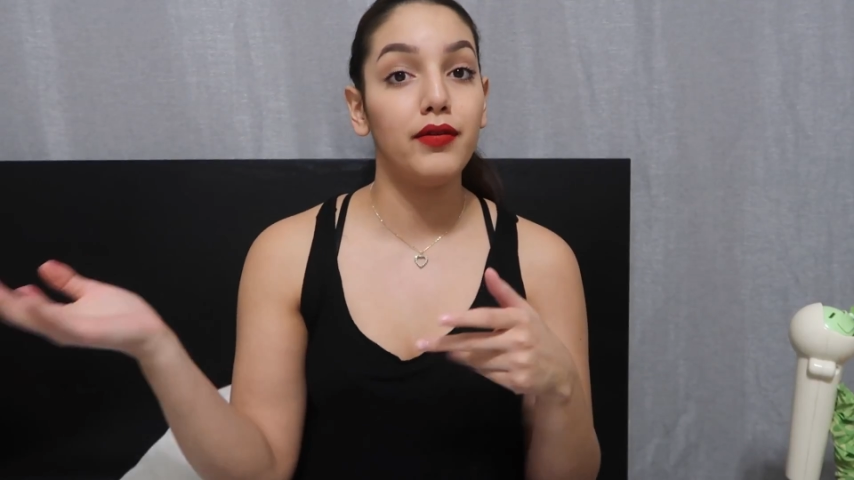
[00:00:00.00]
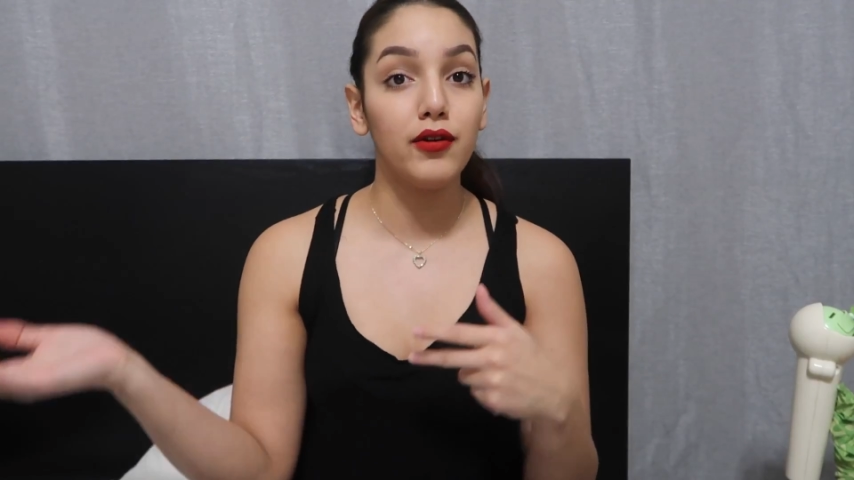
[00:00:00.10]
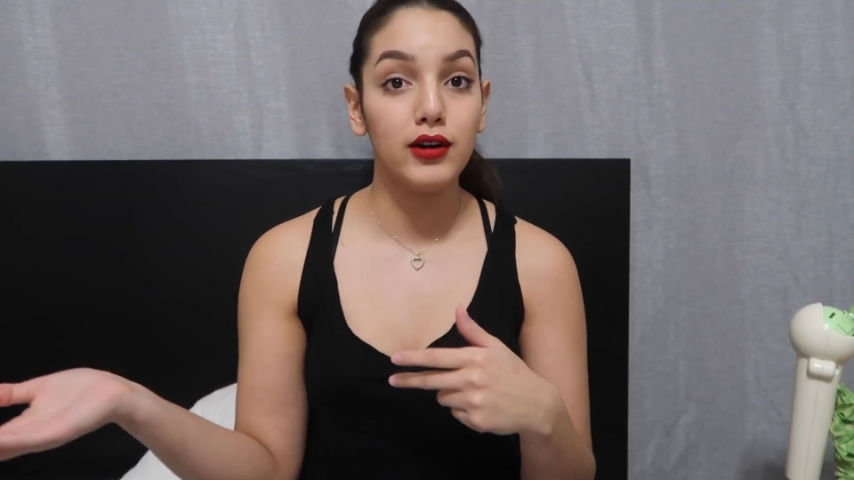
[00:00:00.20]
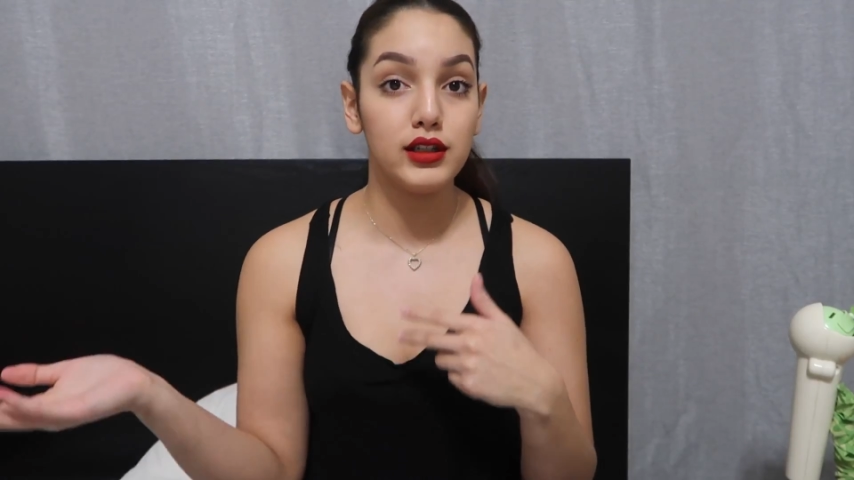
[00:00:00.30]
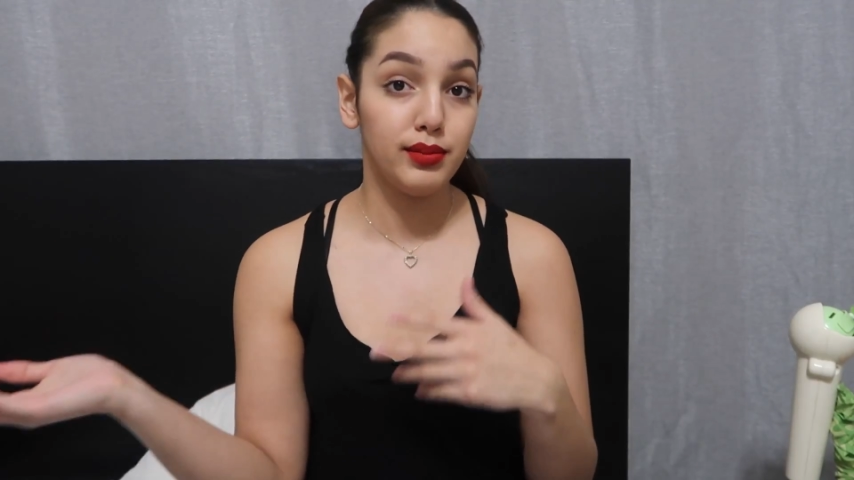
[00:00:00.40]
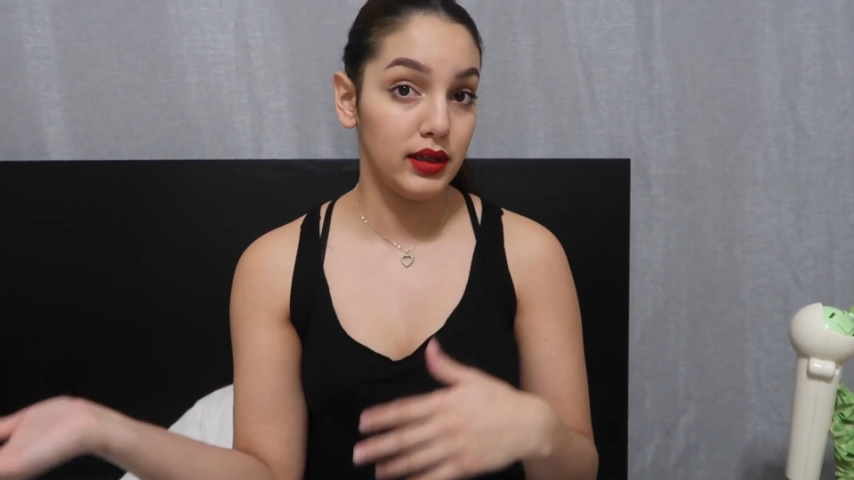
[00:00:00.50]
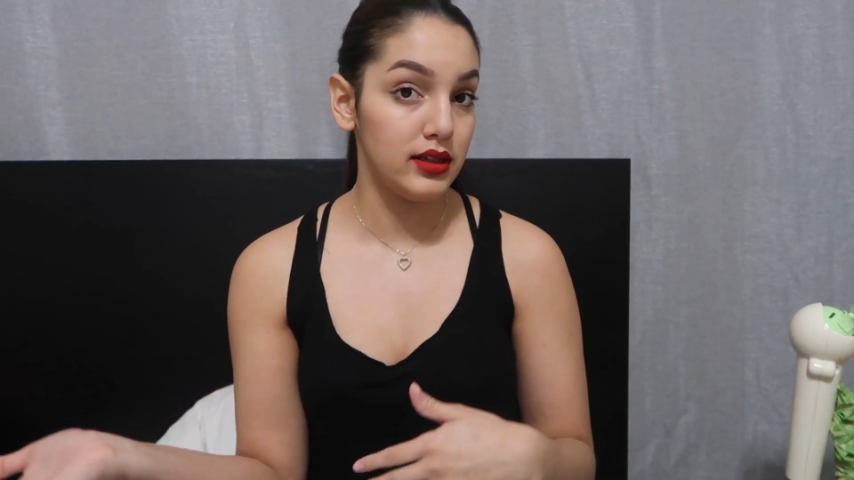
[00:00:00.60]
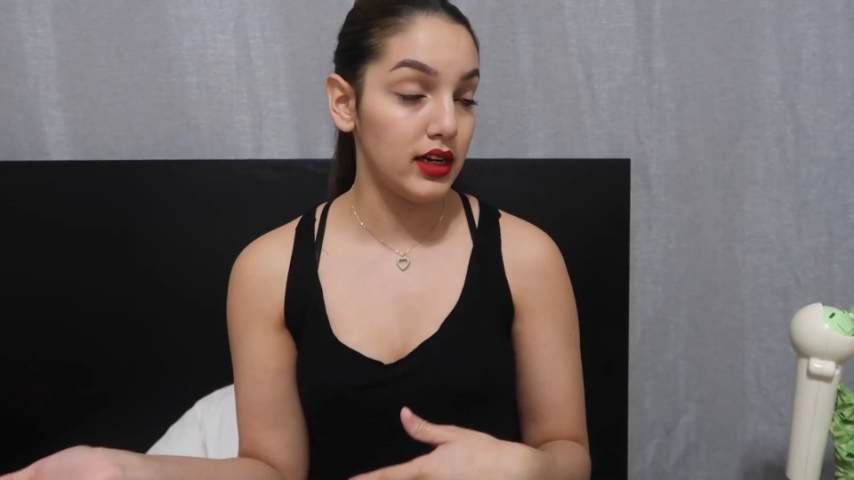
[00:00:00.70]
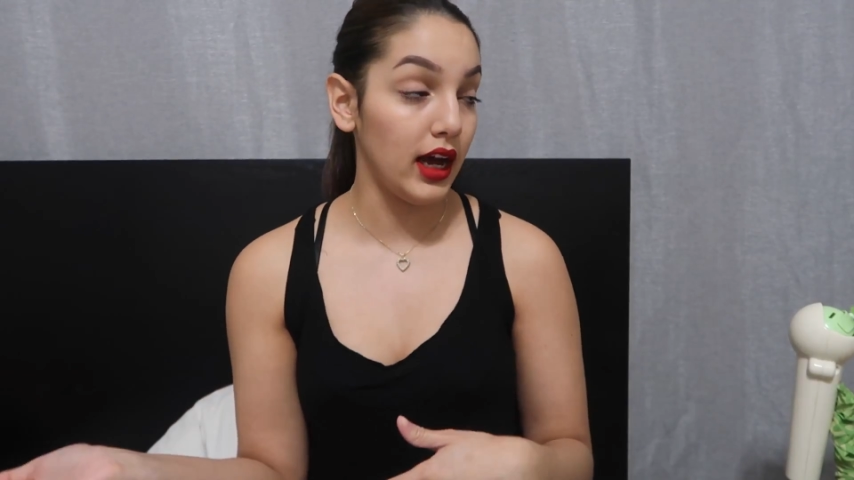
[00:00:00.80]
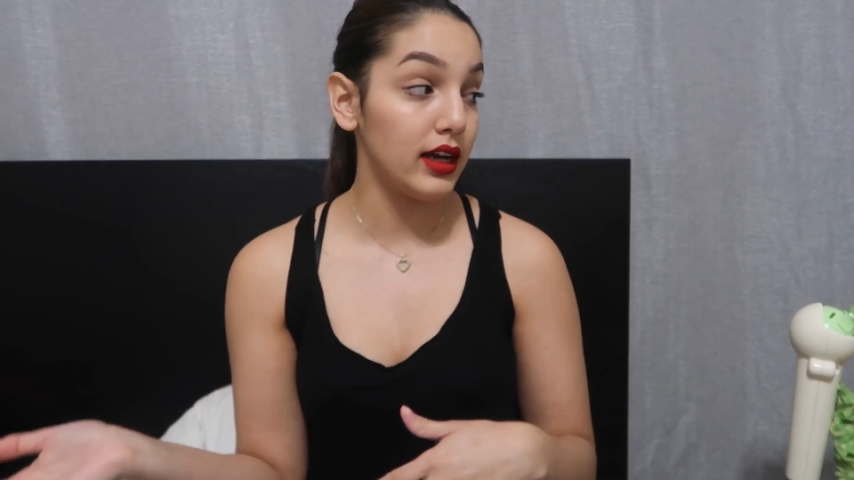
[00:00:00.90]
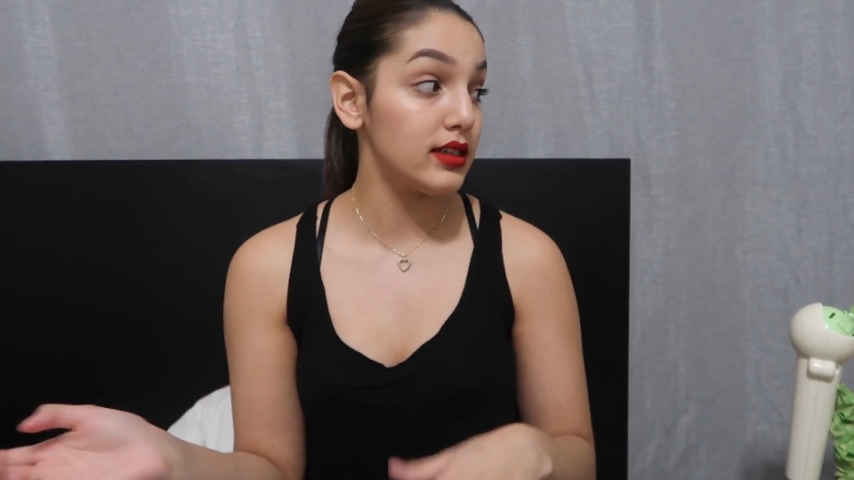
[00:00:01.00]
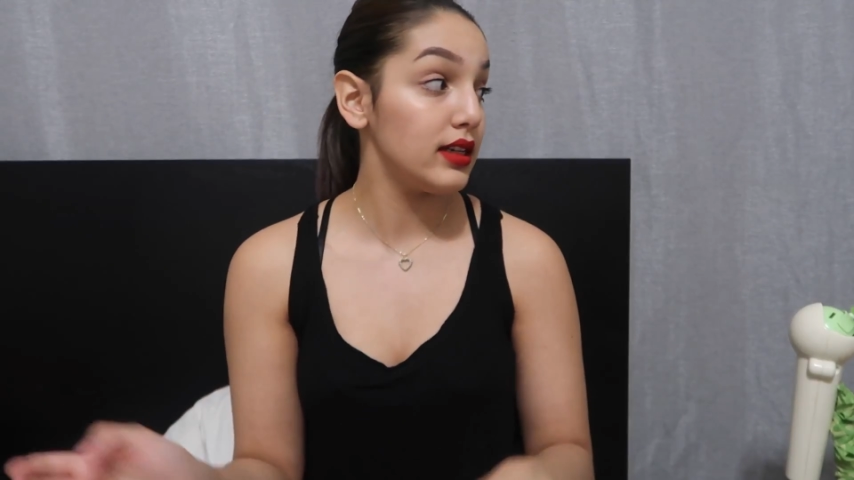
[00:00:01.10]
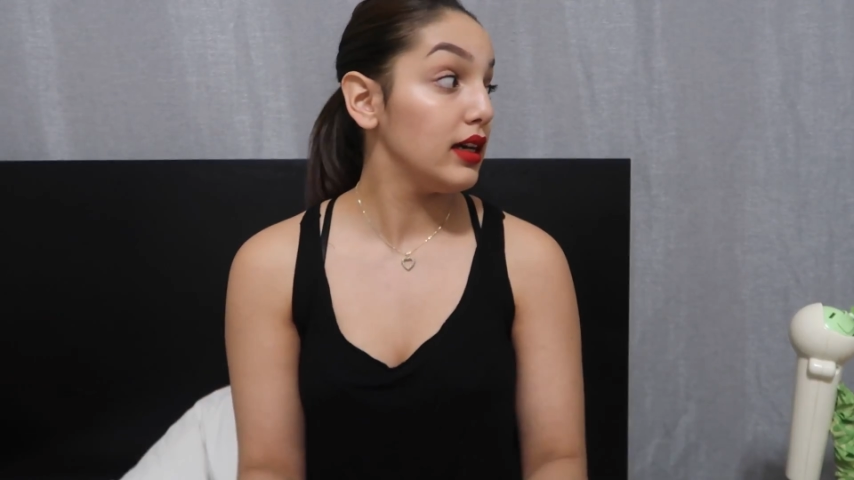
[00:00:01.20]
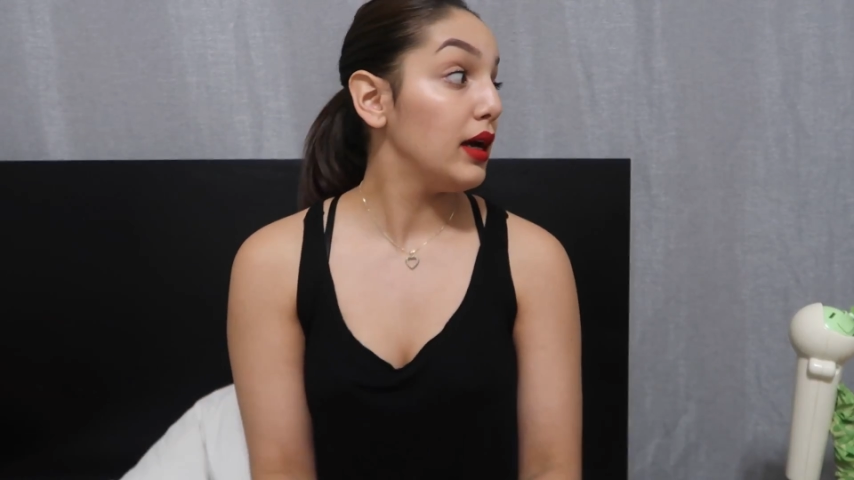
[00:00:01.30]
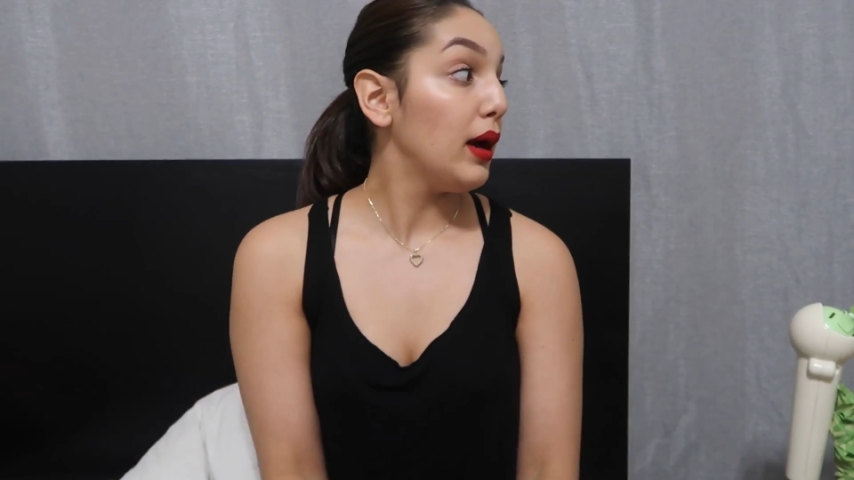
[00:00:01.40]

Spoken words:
of course, plus tax.